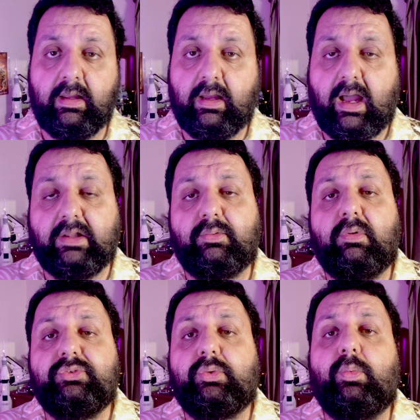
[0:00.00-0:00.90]
I don't
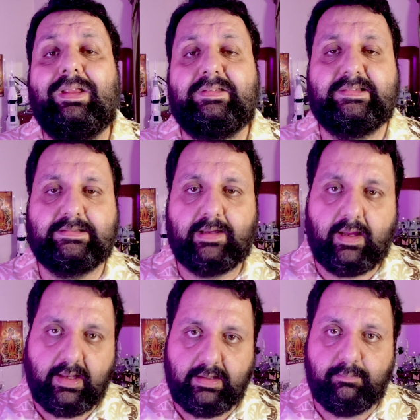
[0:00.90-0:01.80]
want to waste
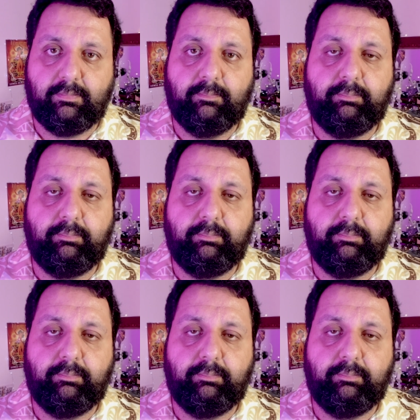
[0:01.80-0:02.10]
time,